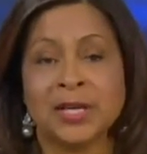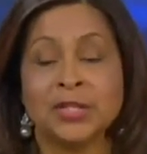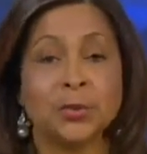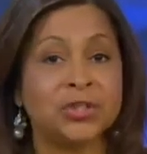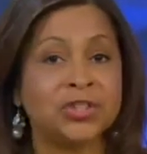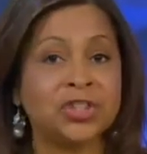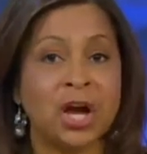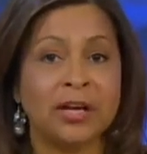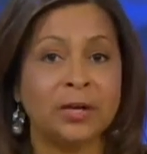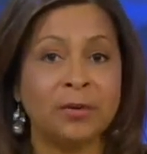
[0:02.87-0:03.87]
led to a
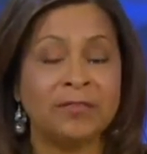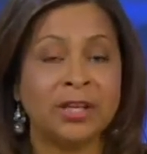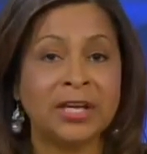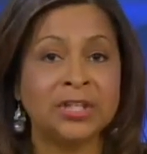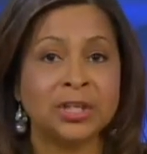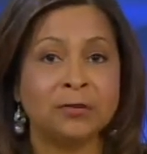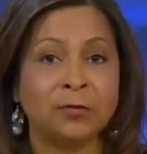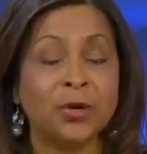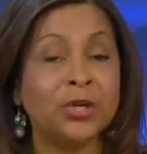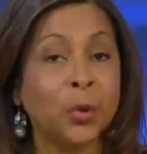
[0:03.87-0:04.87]
shocking revelation
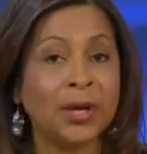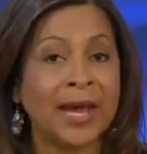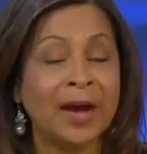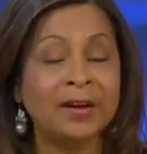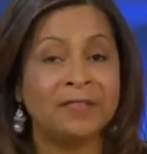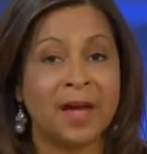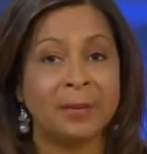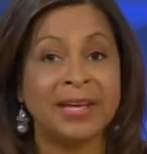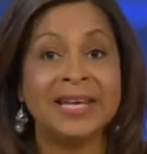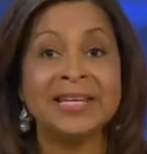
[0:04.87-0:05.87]
for a York County
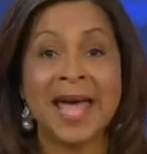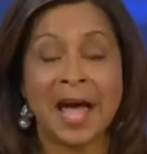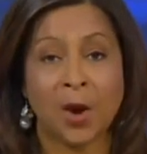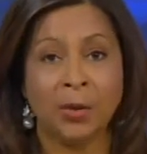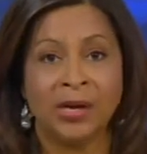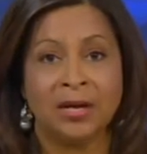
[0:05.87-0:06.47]
family, and now